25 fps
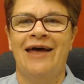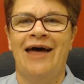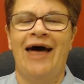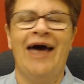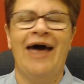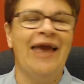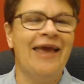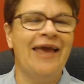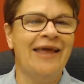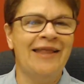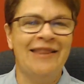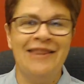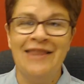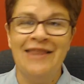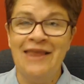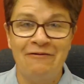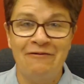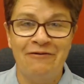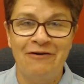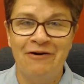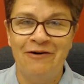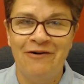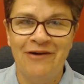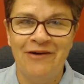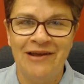I could
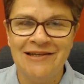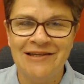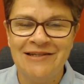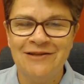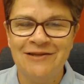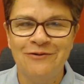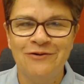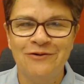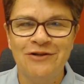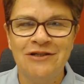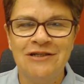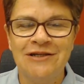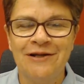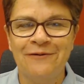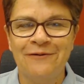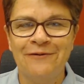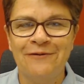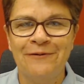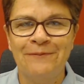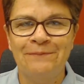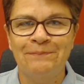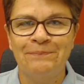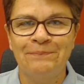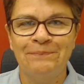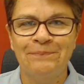never reach those
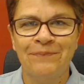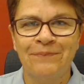children.